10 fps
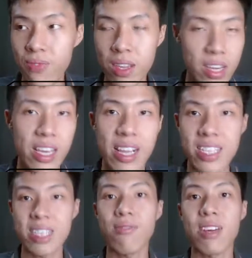Okay, let's
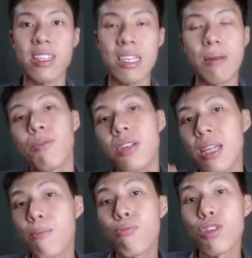give an example.
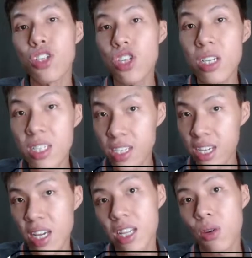Temperature is a
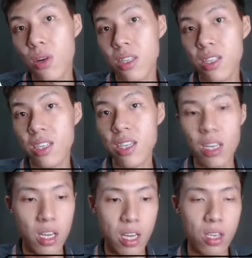scalar quantity.
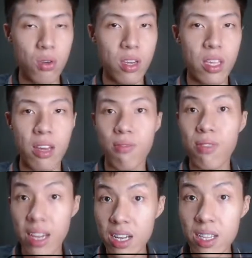You can have
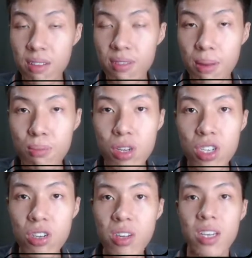negative
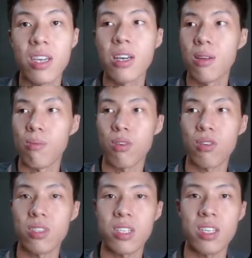temperature, right?
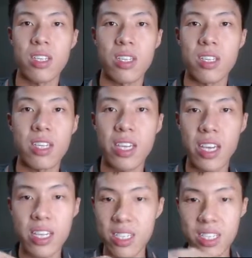Because it
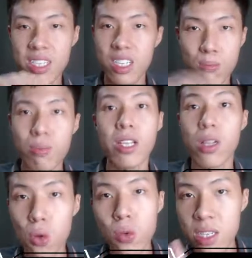indicates it's just
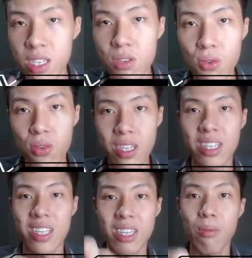below zero. It
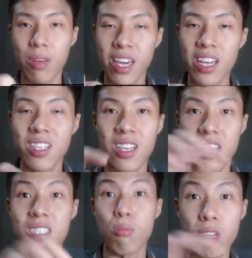indicates that
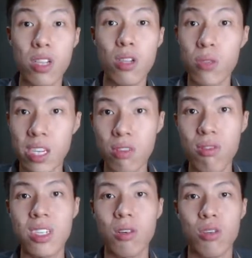it's below
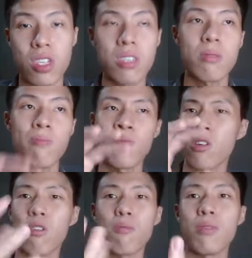degrees Celsius
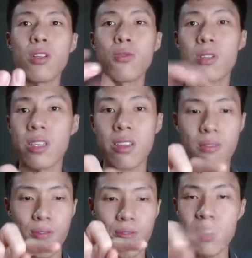or below the
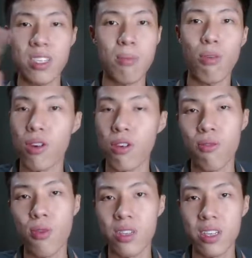freezing point of
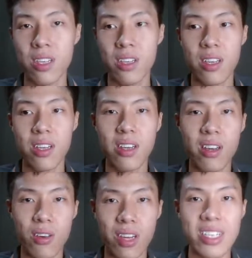water.
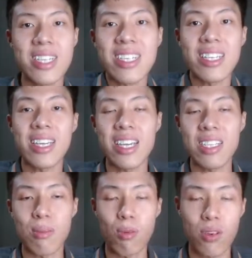Okay, it just indicates
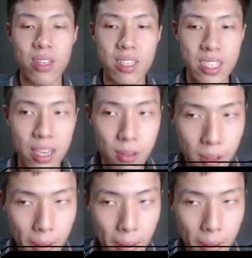a point in the scale.